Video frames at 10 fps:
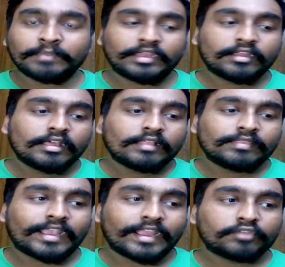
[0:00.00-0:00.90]
I mean,
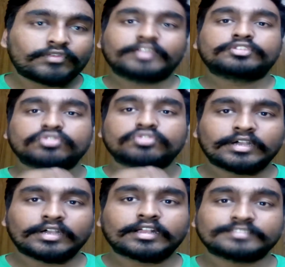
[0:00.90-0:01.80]
they kind of like
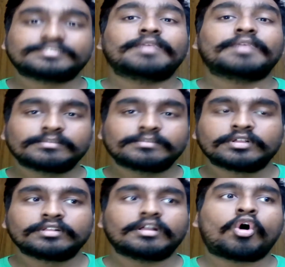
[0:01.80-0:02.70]
took a
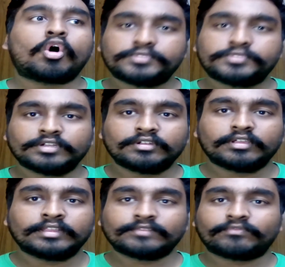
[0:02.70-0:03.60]
customizable option
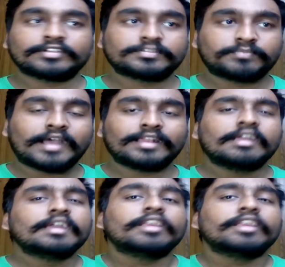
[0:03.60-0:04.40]
in the first part,